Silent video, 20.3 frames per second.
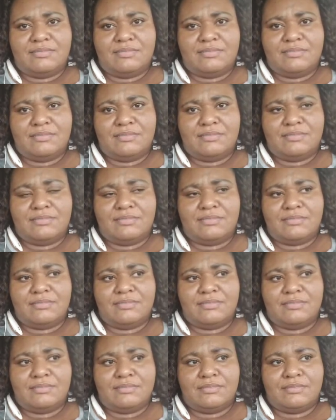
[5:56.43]

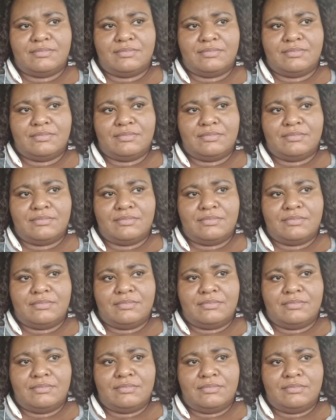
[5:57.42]

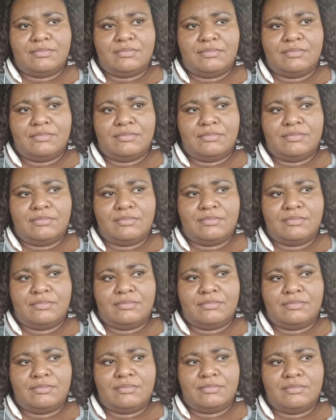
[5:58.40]

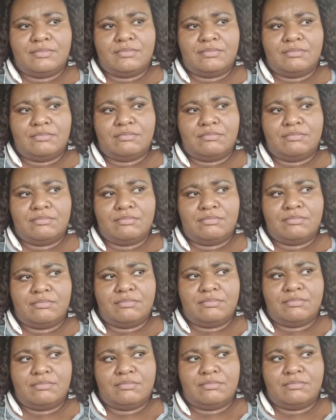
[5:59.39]

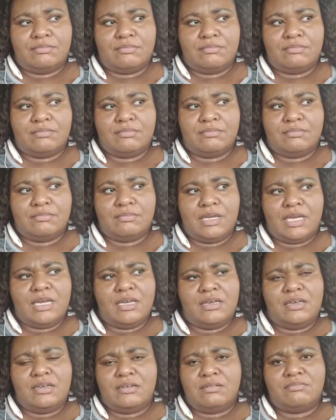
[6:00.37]

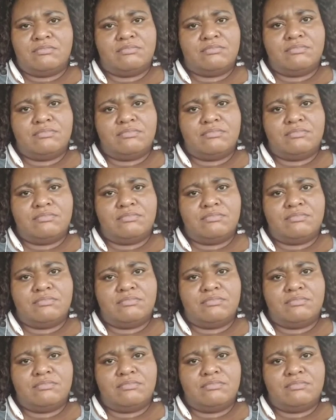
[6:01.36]
Nothing is said.